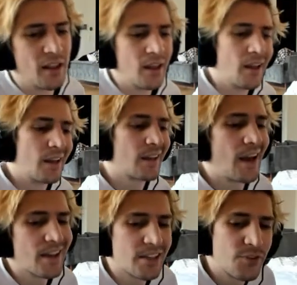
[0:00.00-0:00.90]

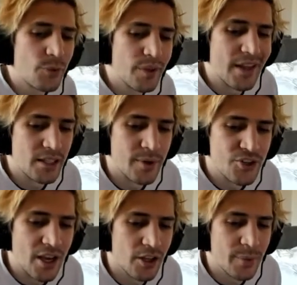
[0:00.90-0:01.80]
yeah, if you like
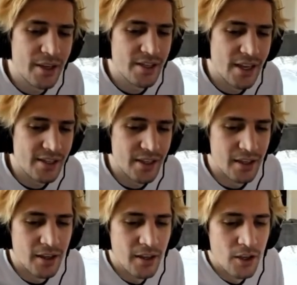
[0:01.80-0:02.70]
I'm chat, not because guys.
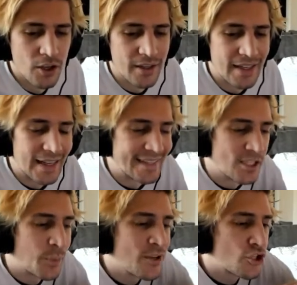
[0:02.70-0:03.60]
It,
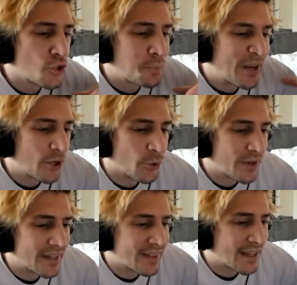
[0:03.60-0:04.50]
this weird
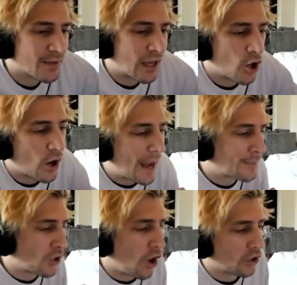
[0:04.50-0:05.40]
superiority thing of, oh,
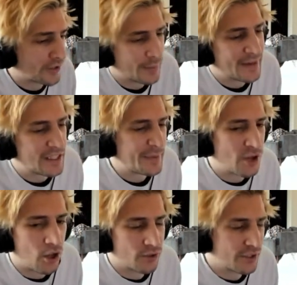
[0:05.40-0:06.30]
I'm taller. Somebody needs to be
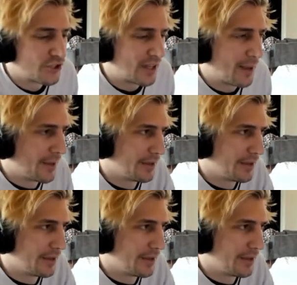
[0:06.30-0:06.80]
taller. to Chill Today out,